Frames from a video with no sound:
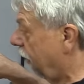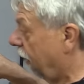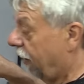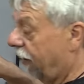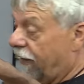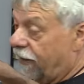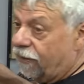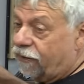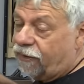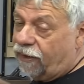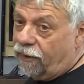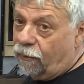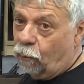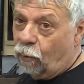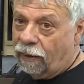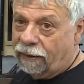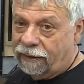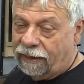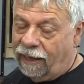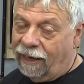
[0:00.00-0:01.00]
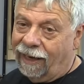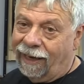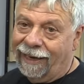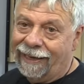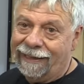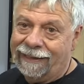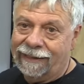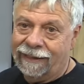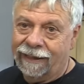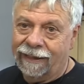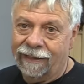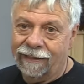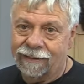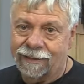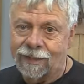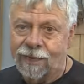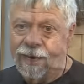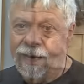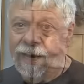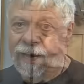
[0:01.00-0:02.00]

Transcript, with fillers: is and what the height is.